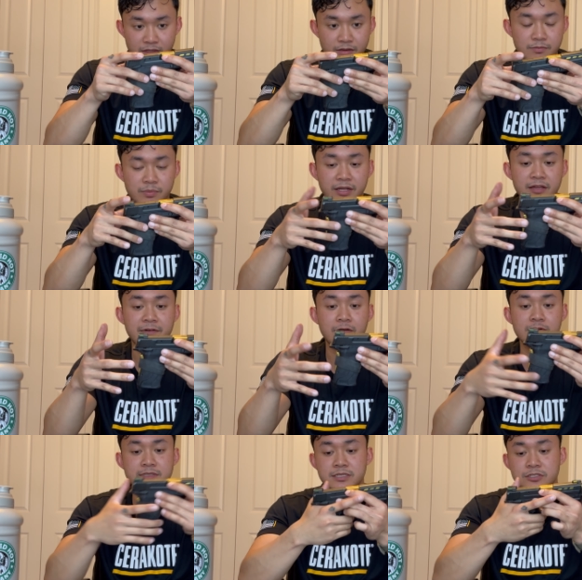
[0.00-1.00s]
But if I
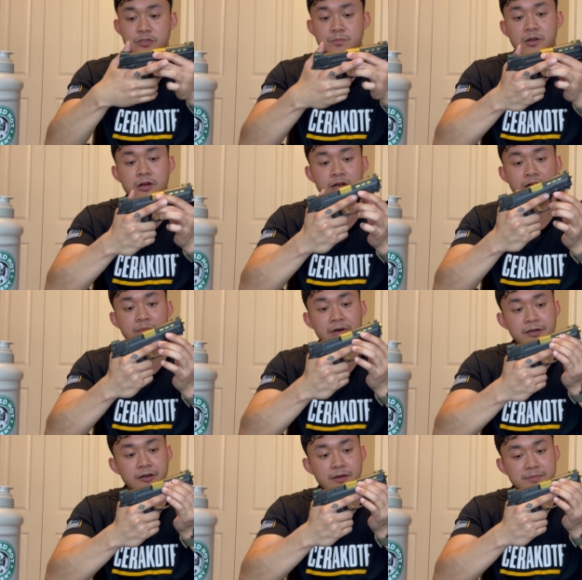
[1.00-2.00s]
wasn't super hung up on
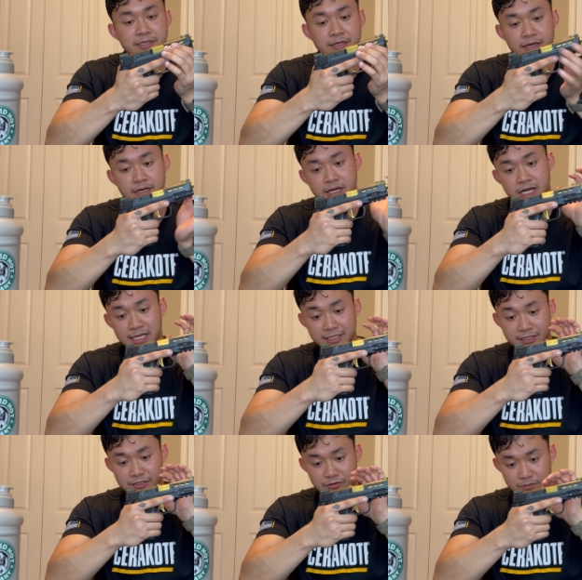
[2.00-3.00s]
an optic, I think
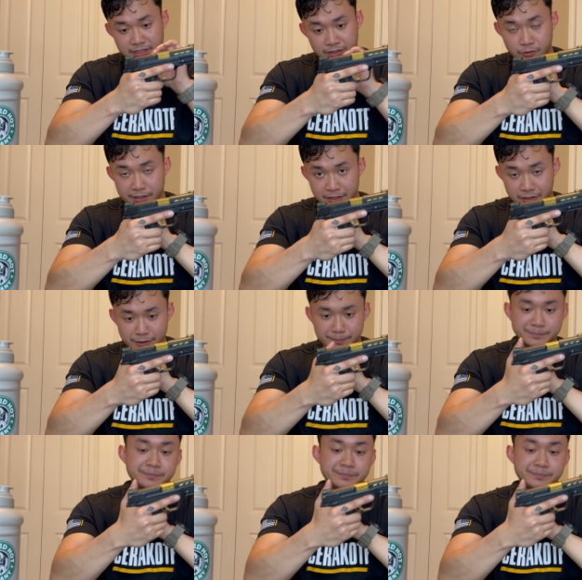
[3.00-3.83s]
this would be a great gun.